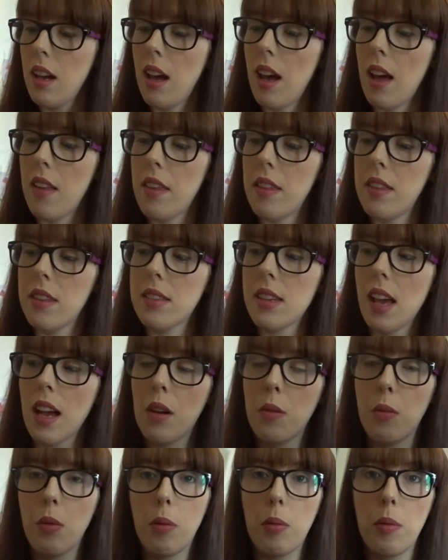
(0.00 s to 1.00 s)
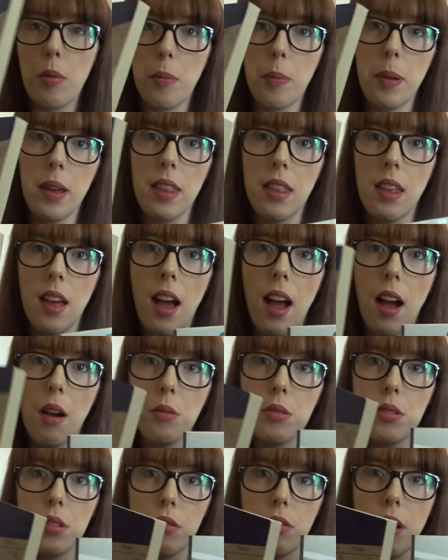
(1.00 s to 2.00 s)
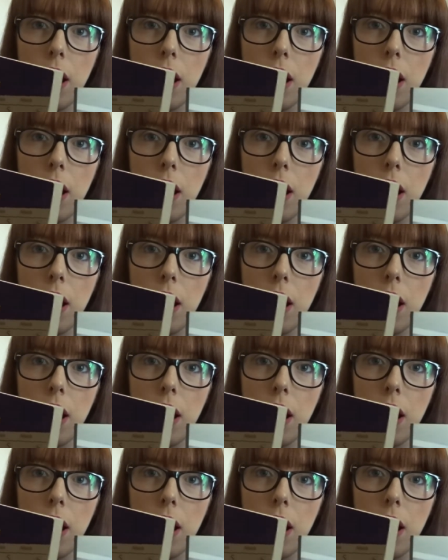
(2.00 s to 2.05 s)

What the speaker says: And then the second one would be the how to